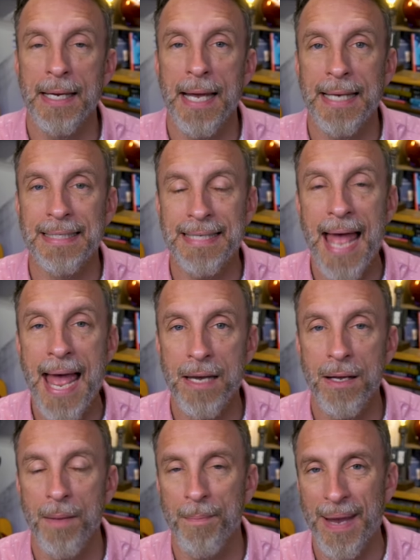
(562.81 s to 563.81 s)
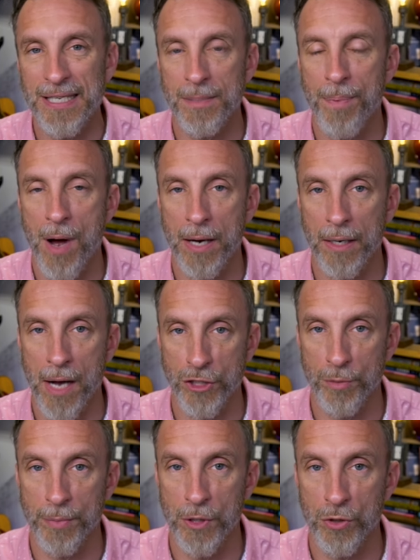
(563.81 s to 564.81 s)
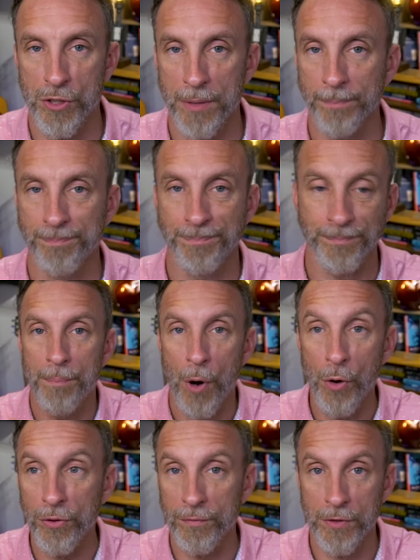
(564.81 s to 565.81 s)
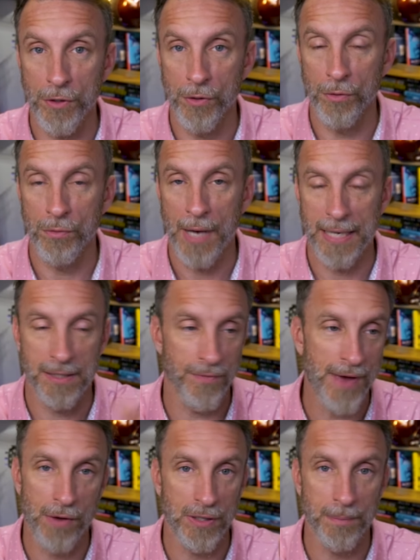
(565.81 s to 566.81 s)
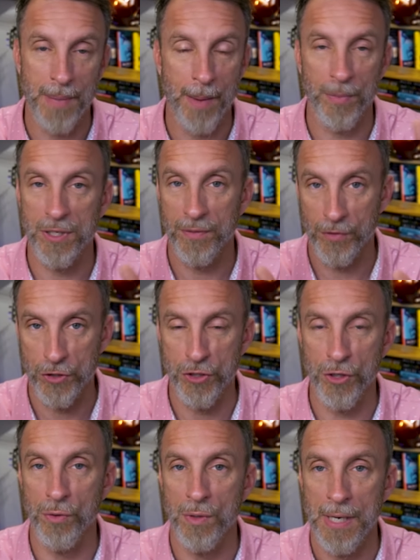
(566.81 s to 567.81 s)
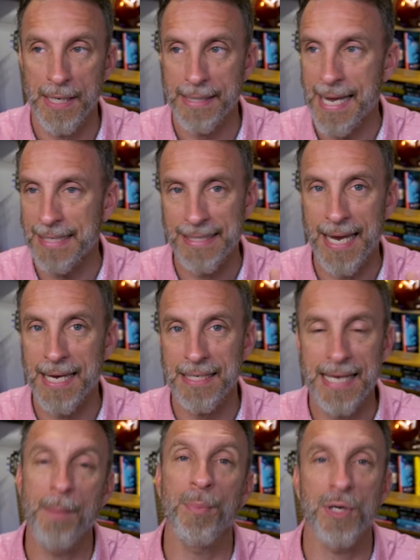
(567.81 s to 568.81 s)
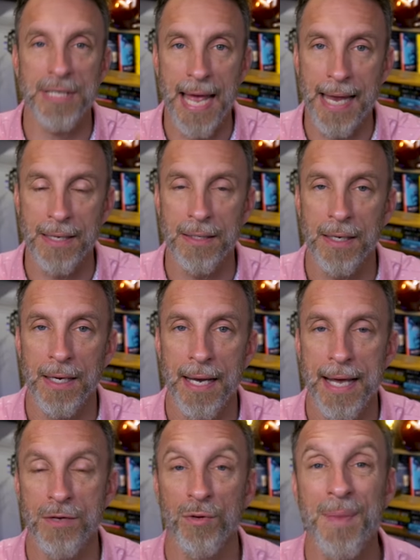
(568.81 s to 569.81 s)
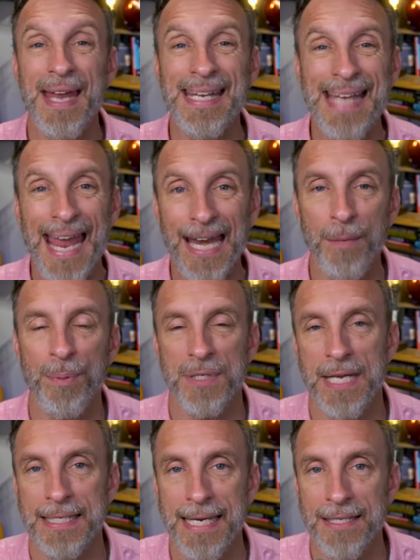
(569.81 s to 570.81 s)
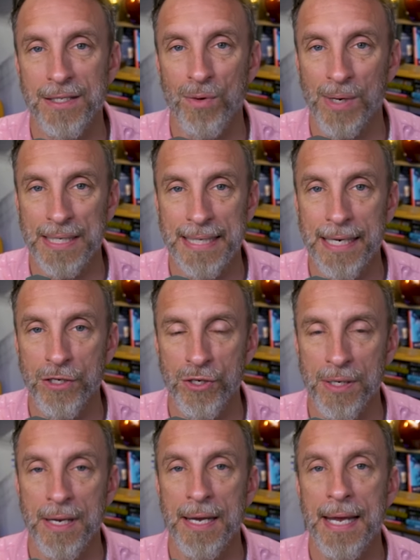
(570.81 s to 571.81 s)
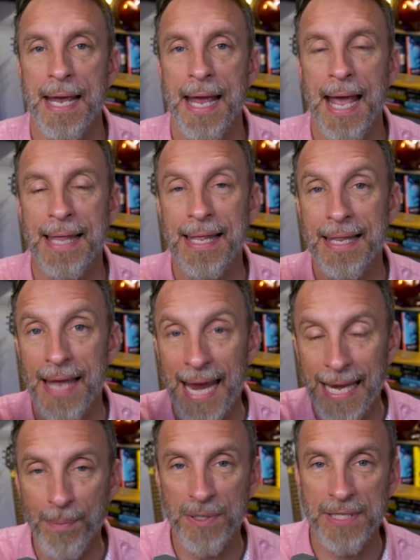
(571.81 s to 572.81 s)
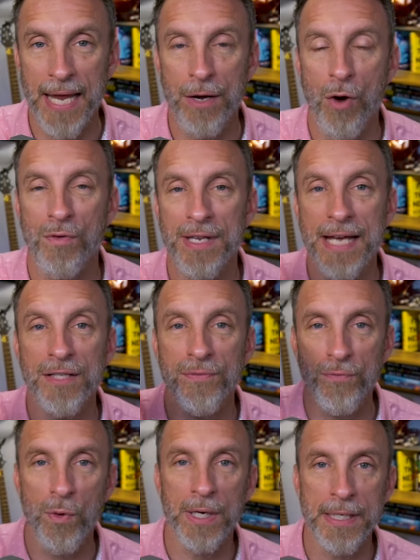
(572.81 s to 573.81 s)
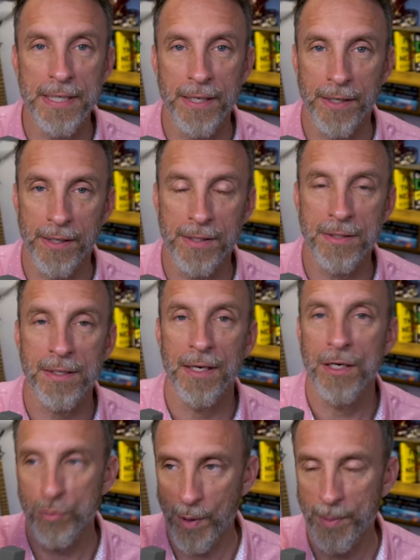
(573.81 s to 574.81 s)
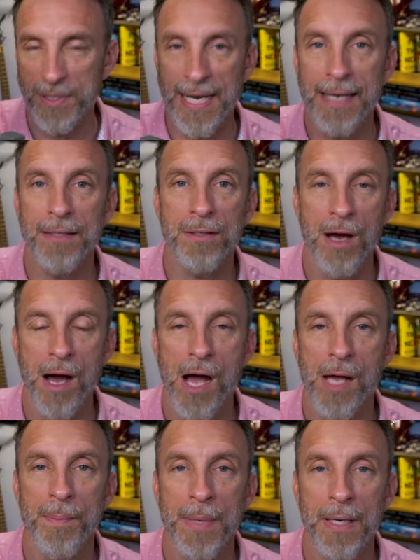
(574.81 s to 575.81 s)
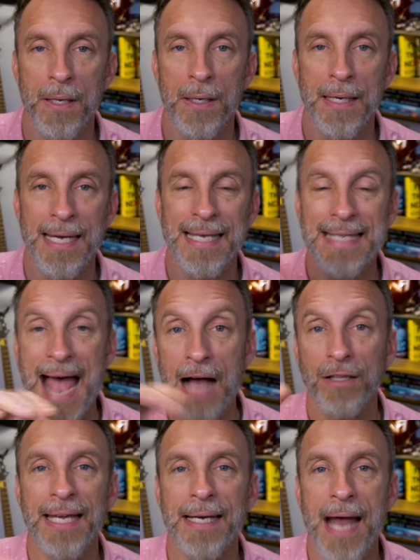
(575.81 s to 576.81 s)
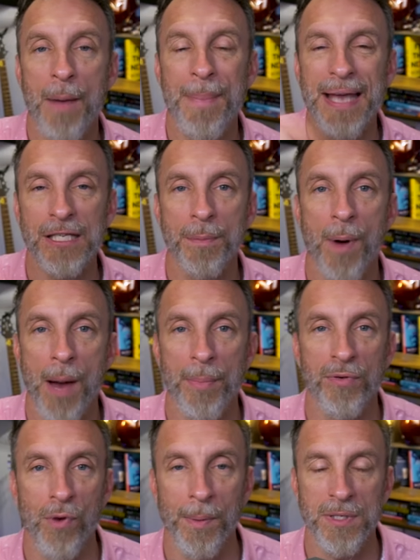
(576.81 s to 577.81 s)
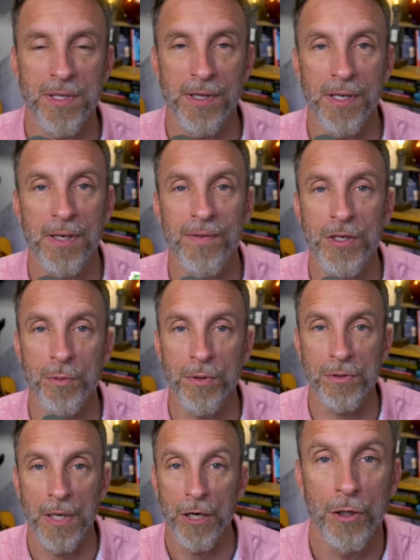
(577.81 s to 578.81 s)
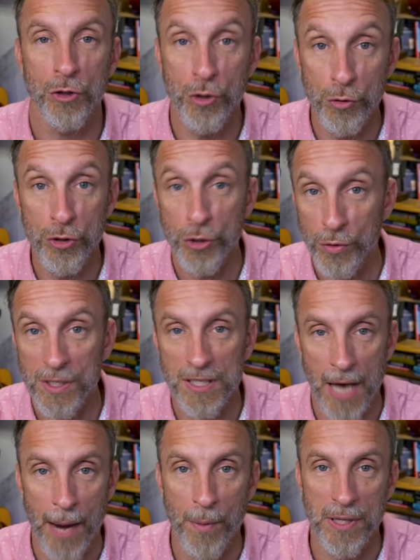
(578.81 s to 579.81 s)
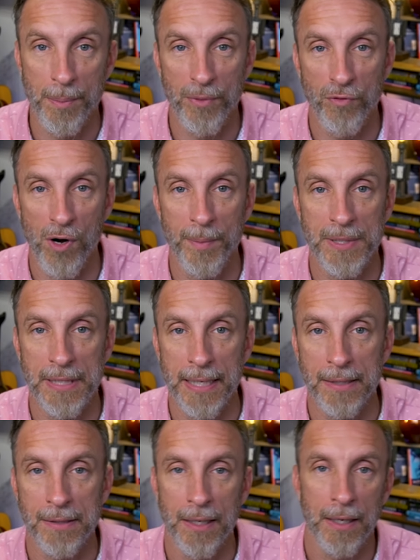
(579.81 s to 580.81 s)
Instead, based upon contribution, both of you, as the founding members, if there's two, get say 10%, and the remaining 80% stays in the organization. And then the 8% over the next four years, 20% at a time, is allocated out based upon performance of the individuals. You two decide what the performance is.